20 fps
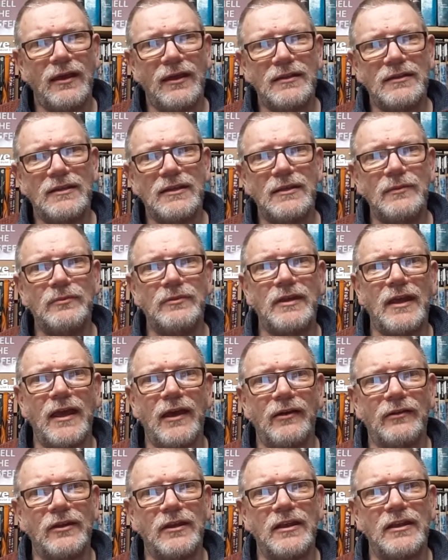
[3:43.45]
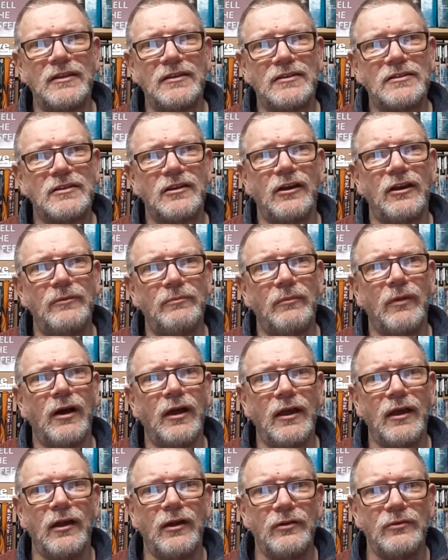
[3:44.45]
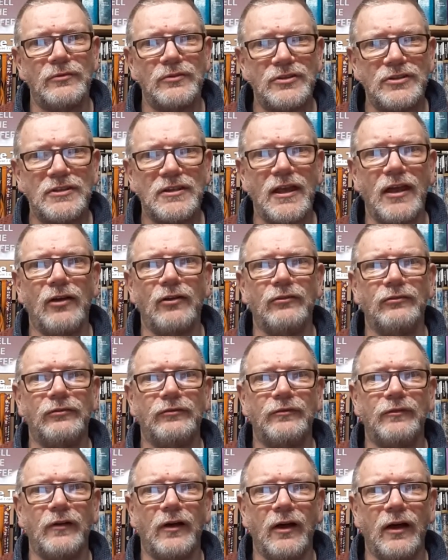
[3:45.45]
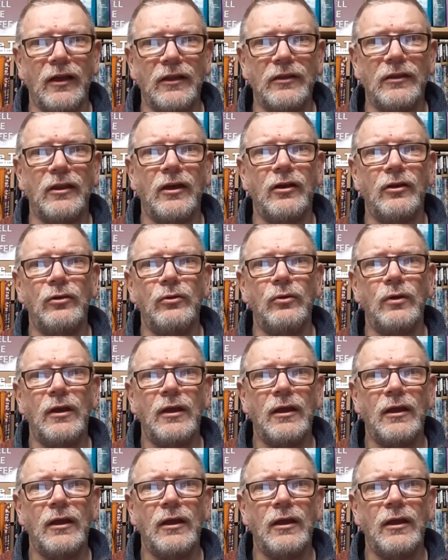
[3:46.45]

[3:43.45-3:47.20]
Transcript: deep down inside my own self, I know